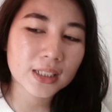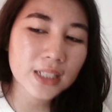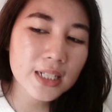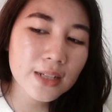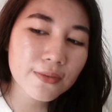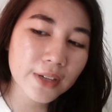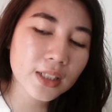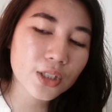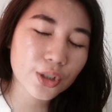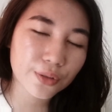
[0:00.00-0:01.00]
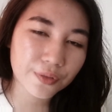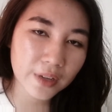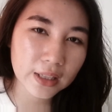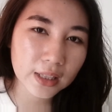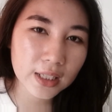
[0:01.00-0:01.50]
The disadvantage of
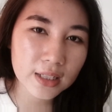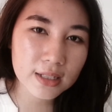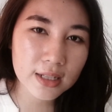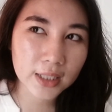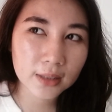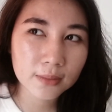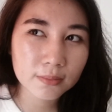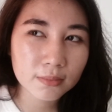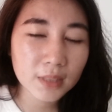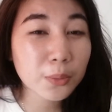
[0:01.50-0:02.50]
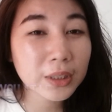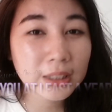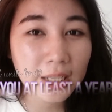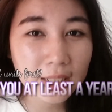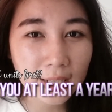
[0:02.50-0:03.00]
it is that it
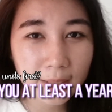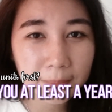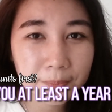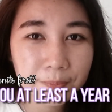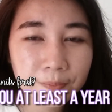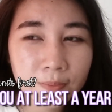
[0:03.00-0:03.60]
will take time,